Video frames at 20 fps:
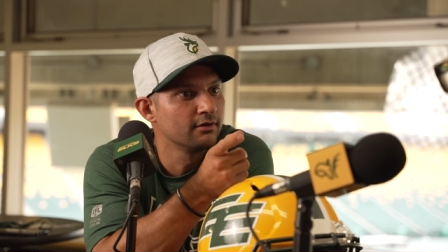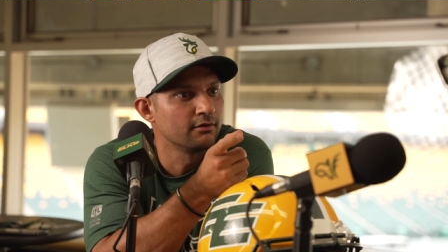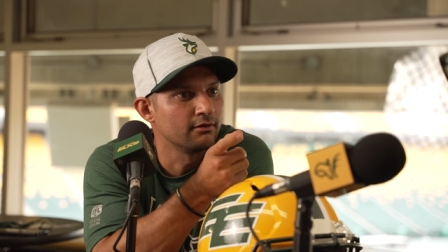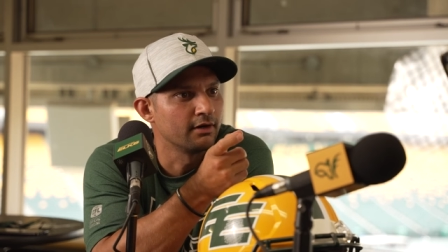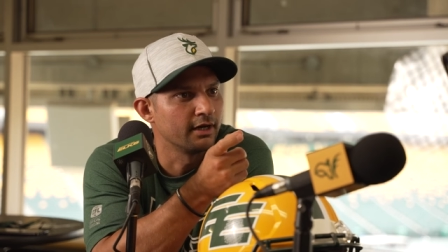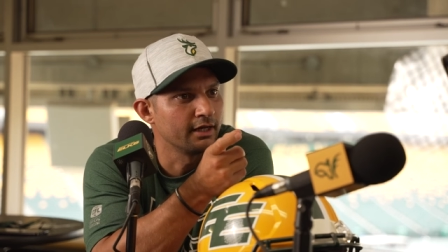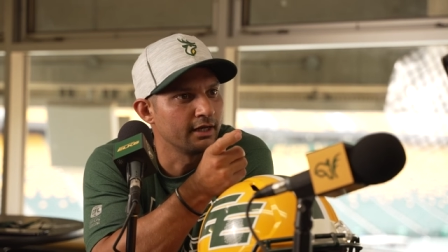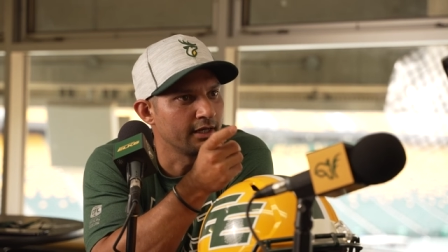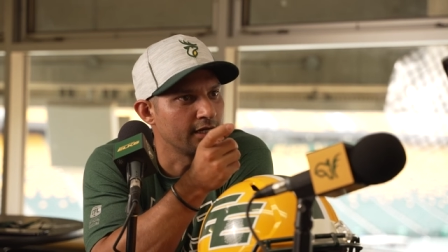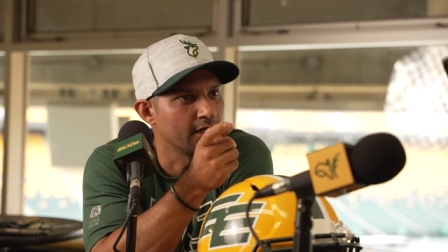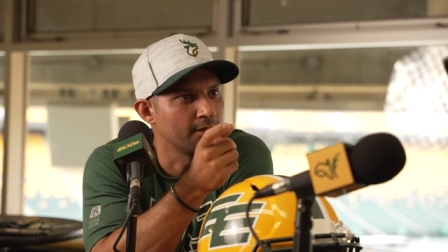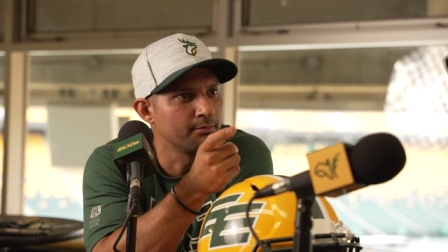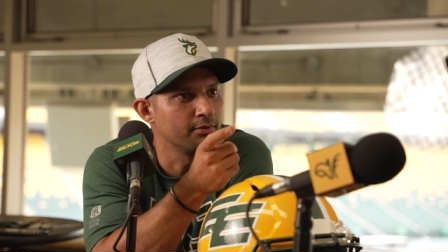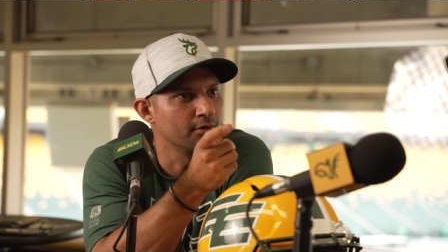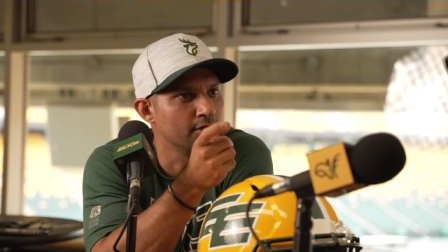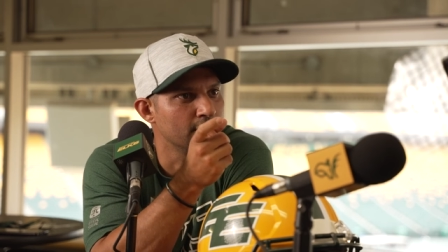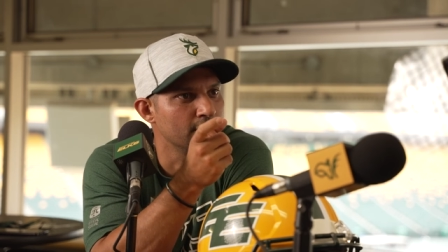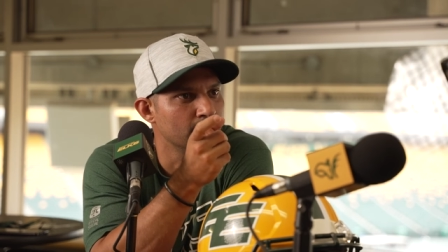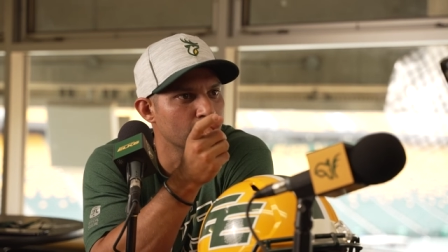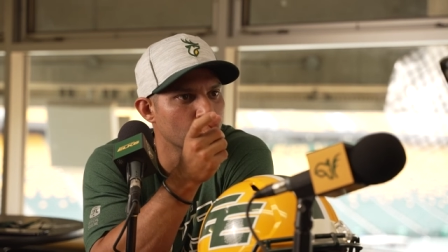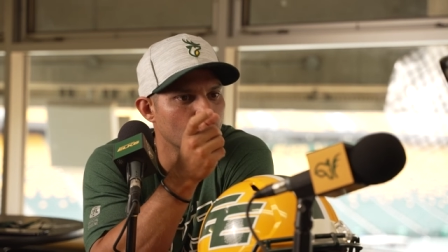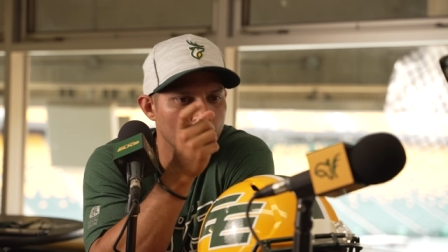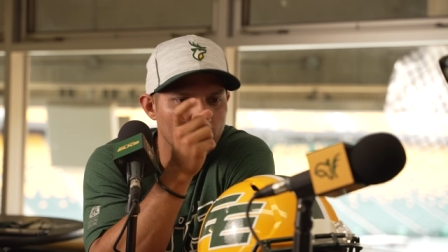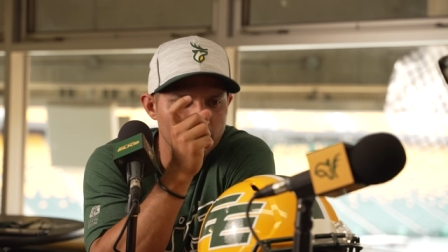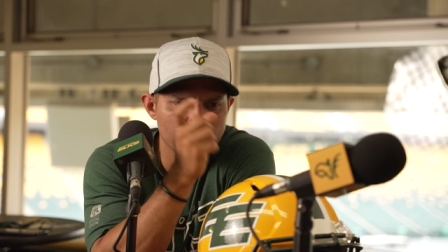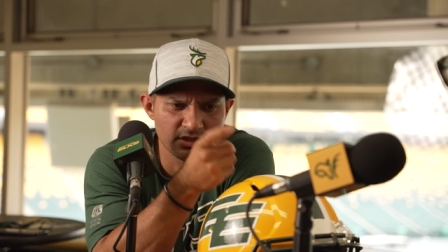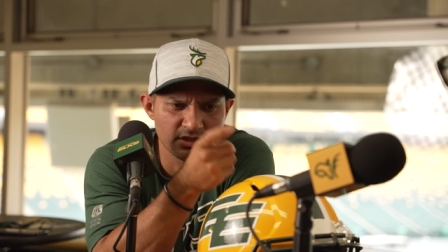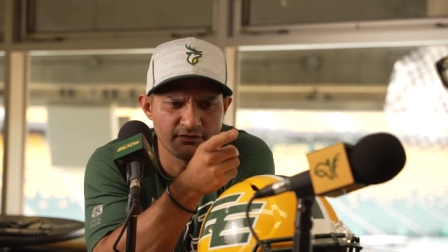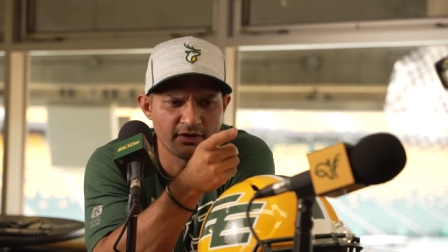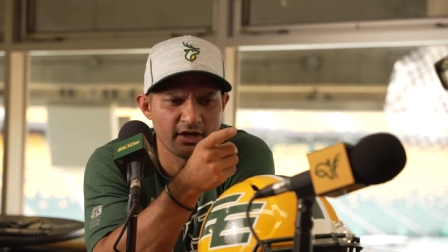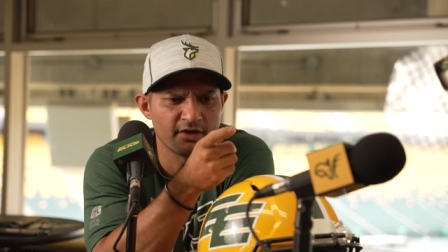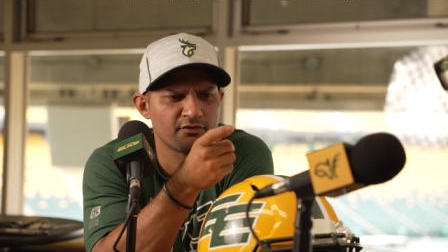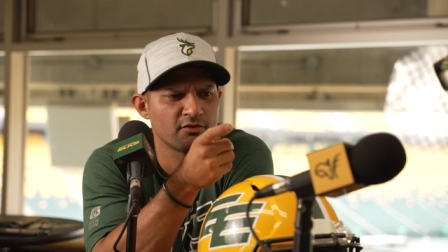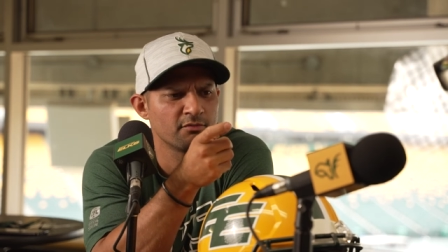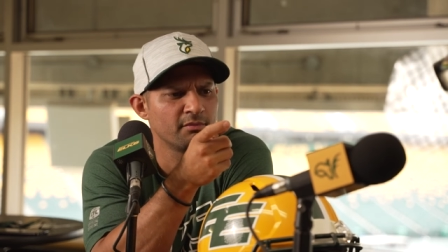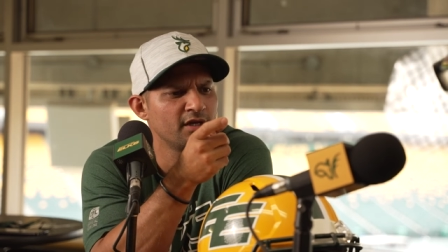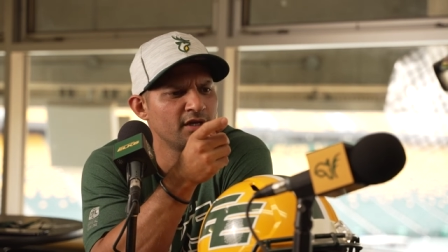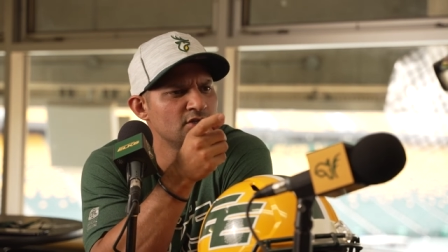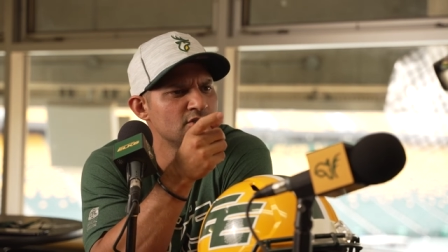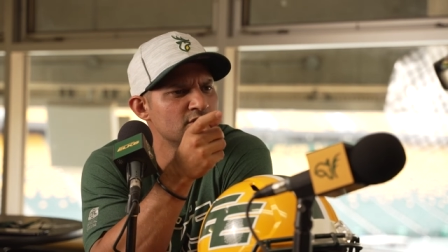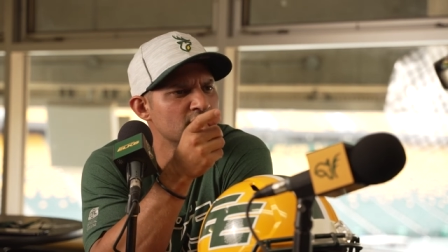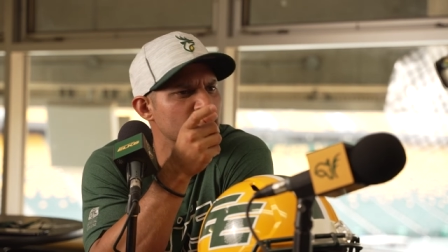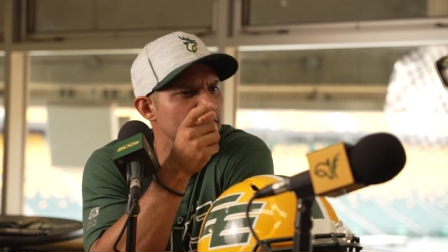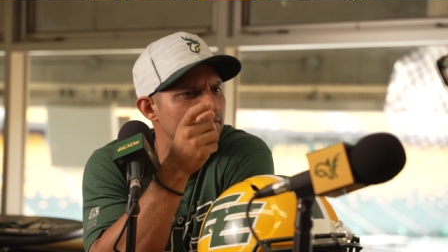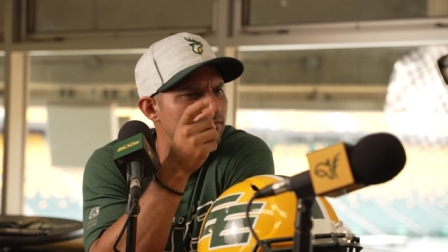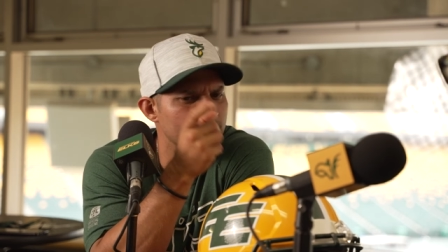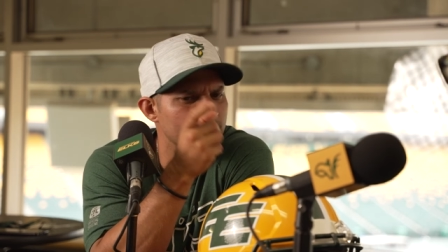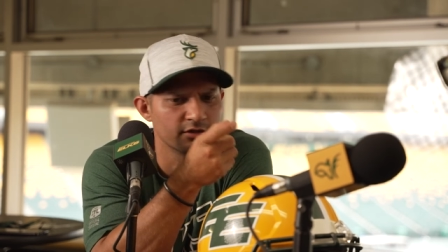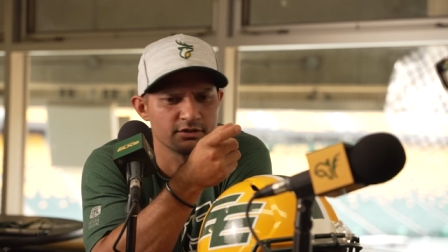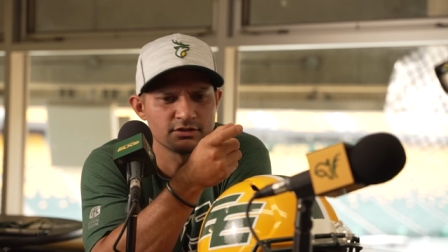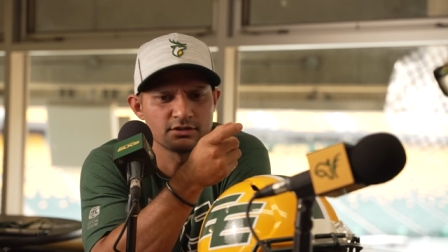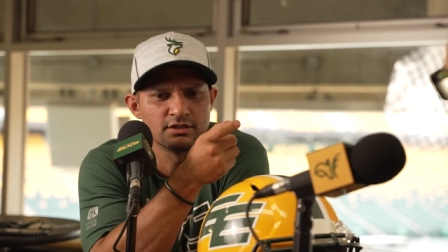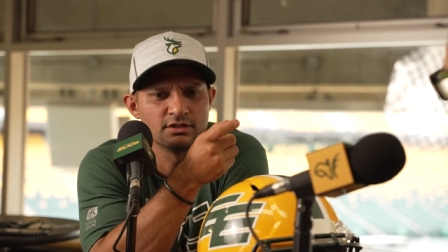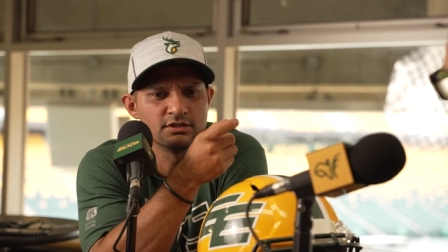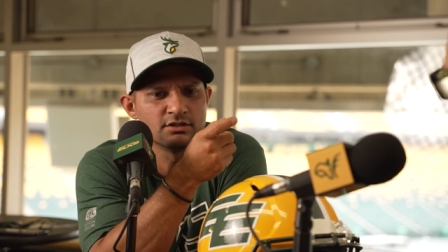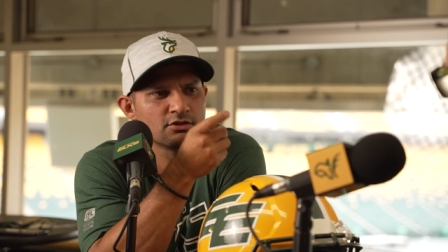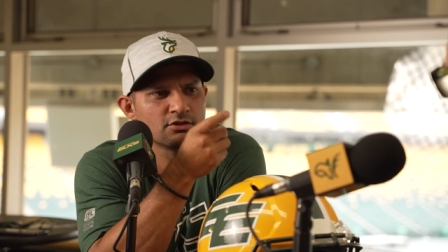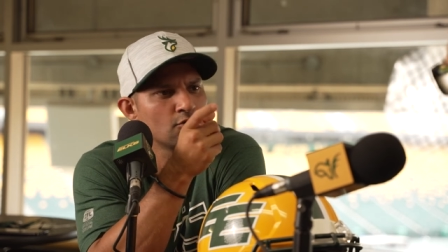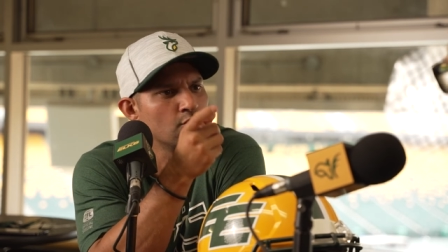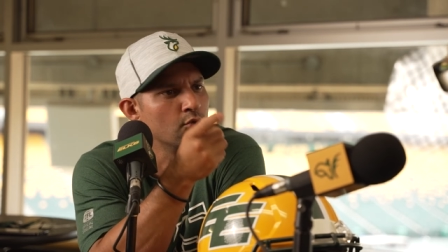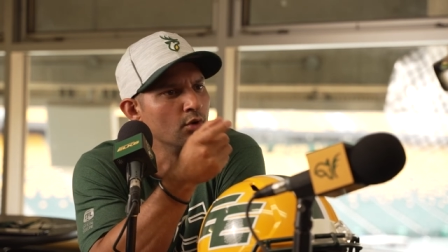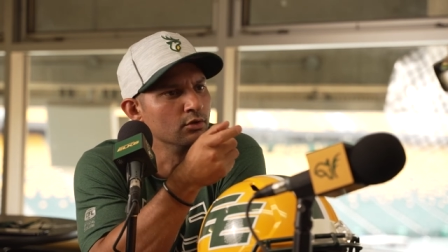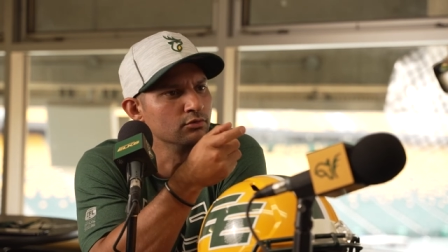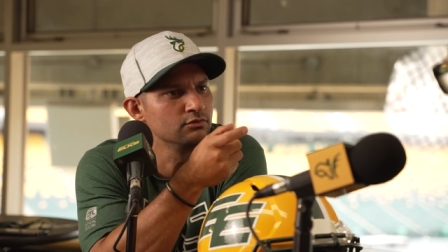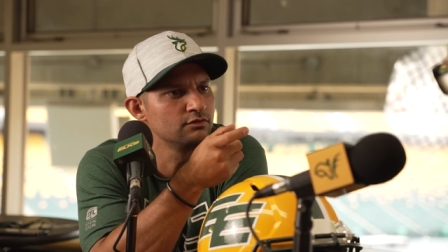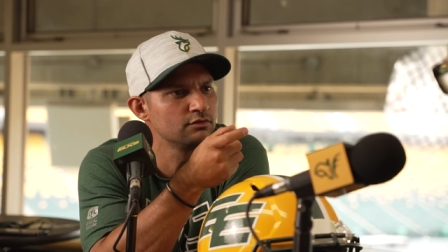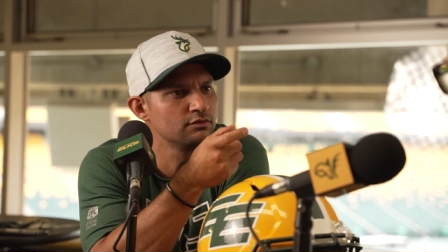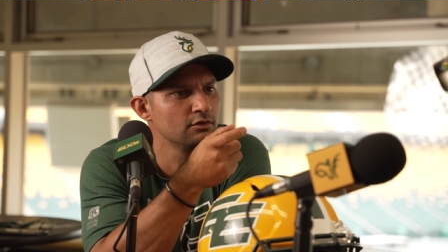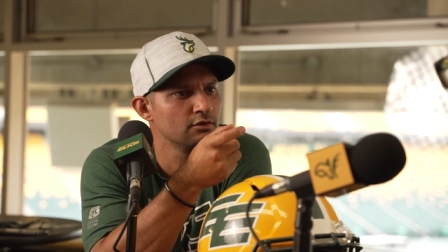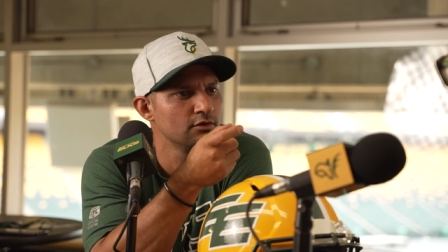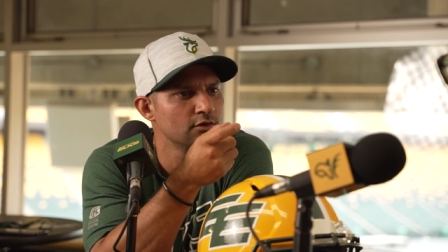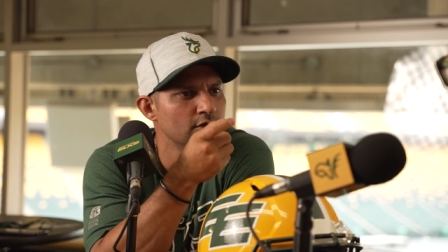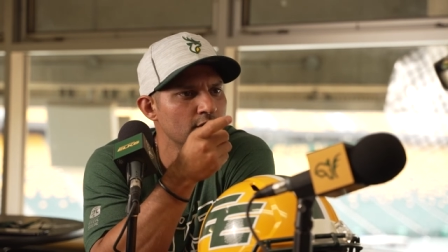Right, and I put words of affirmation, verses, quotes,